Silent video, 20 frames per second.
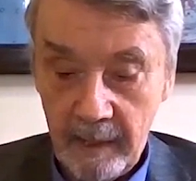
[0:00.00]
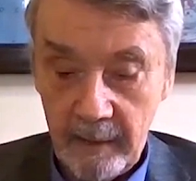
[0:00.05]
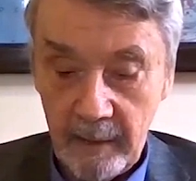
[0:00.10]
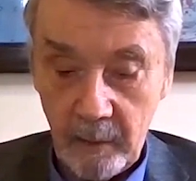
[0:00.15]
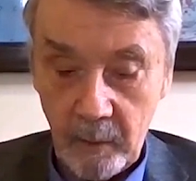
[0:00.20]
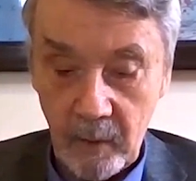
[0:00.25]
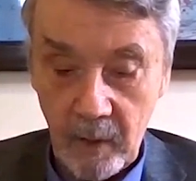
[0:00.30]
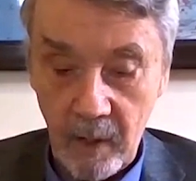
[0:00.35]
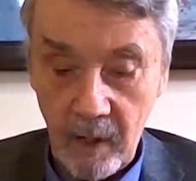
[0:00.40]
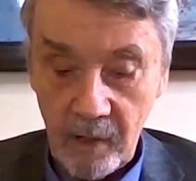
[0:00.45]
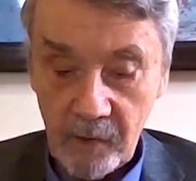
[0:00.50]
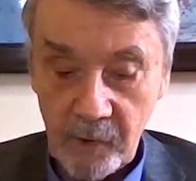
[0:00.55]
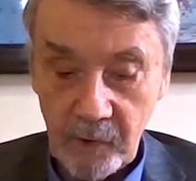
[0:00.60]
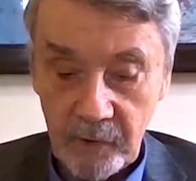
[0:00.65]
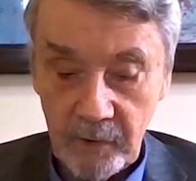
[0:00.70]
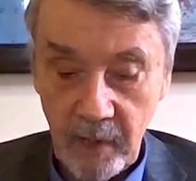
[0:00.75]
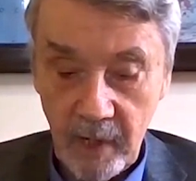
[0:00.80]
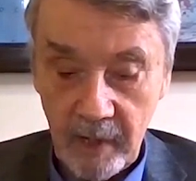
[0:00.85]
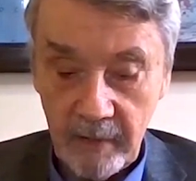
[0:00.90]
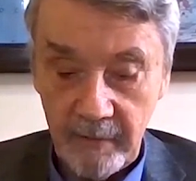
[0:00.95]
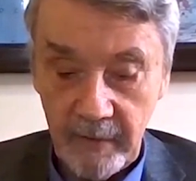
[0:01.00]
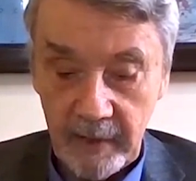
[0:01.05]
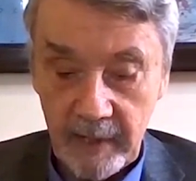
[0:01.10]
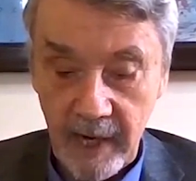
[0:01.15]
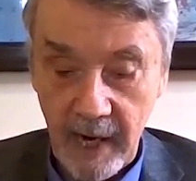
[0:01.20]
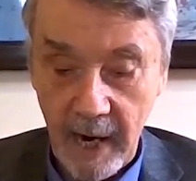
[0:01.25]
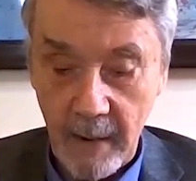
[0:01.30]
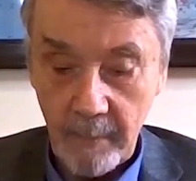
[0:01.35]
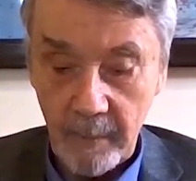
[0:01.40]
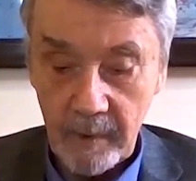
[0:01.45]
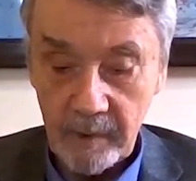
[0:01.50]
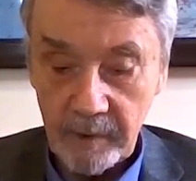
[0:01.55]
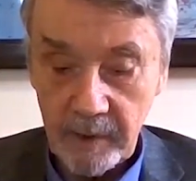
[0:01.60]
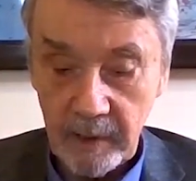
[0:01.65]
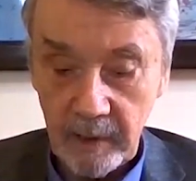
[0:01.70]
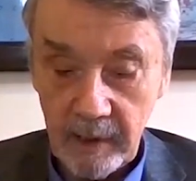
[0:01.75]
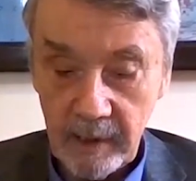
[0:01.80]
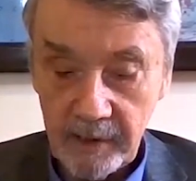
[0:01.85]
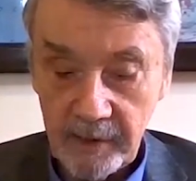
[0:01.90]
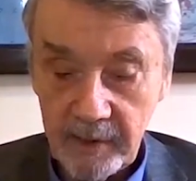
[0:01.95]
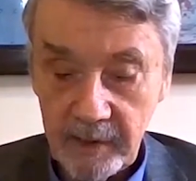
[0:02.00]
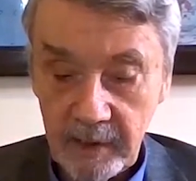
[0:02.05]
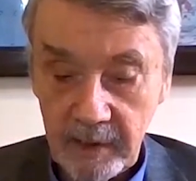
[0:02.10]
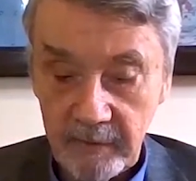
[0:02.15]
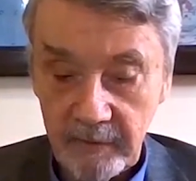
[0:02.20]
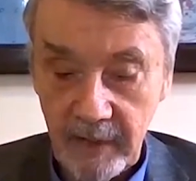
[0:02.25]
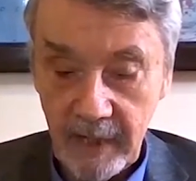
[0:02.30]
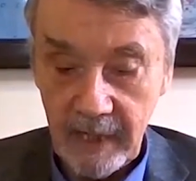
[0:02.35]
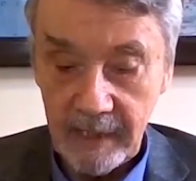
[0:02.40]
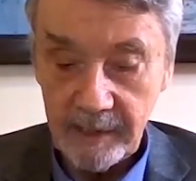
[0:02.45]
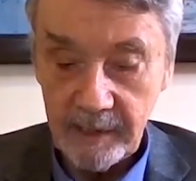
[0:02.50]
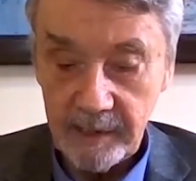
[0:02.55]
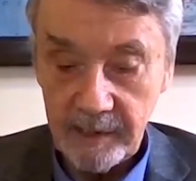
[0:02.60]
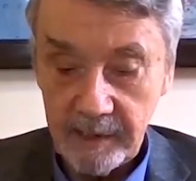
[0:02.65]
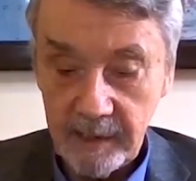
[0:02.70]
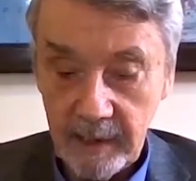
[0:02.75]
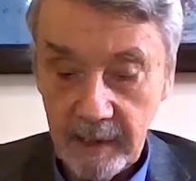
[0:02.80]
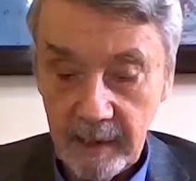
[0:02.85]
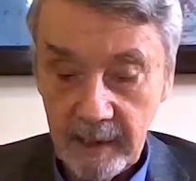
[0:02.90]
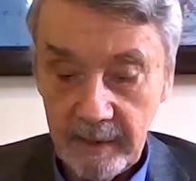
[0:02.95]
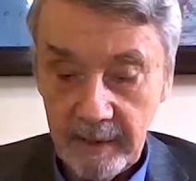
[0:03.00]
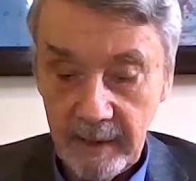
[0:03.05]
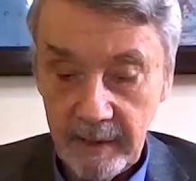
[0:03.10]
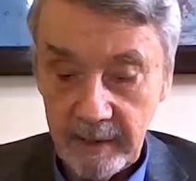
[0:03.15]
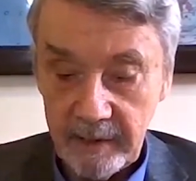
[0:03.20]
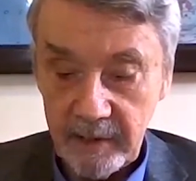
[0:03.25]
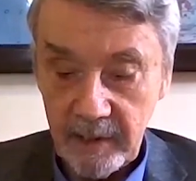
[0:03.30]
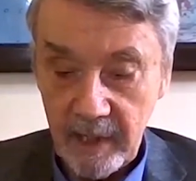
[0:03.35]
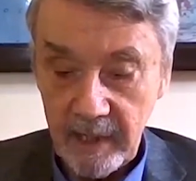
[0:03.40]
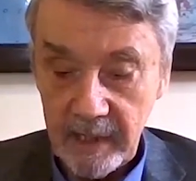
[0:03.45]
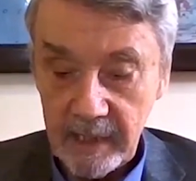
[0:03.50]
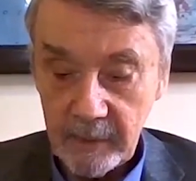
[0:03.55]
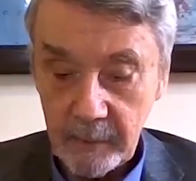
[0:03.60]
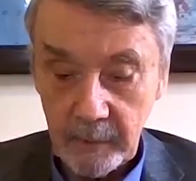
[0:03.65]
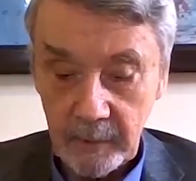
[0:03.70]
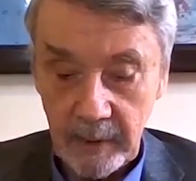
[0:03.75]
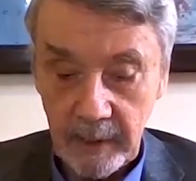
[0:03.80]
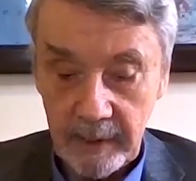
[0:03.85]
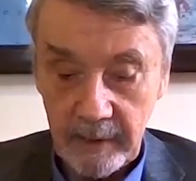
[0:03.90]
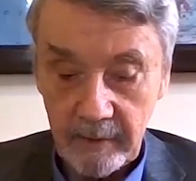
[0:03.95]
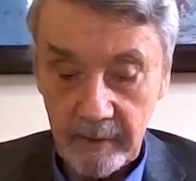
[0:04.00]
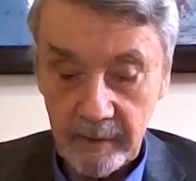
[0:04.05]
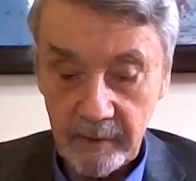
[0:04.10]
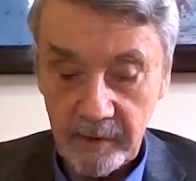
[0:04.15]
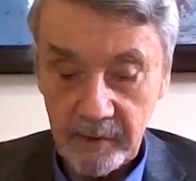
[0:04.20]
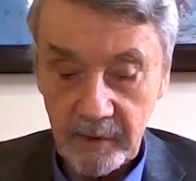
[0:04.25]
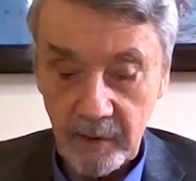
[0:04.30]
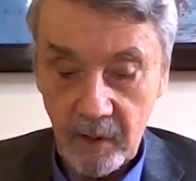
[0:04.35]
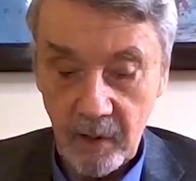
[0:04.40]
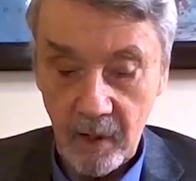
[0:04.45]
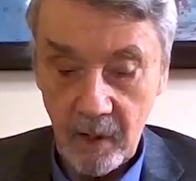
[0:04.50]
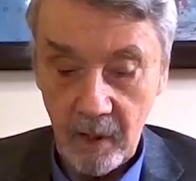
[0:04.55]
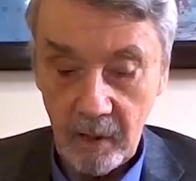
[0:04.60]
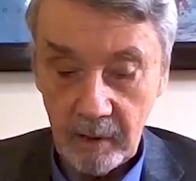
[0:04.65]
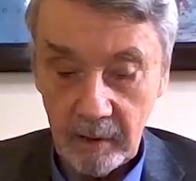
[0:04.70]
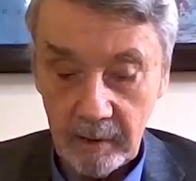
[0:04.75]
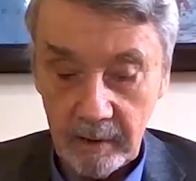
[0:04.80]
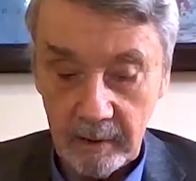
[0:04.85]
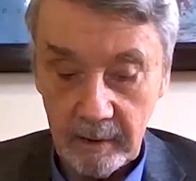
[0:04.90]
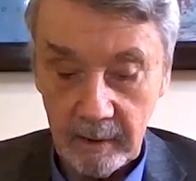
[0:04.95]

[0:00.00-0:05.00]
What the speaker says: There were also none of the cameras and listening devices that the Chinese would later install.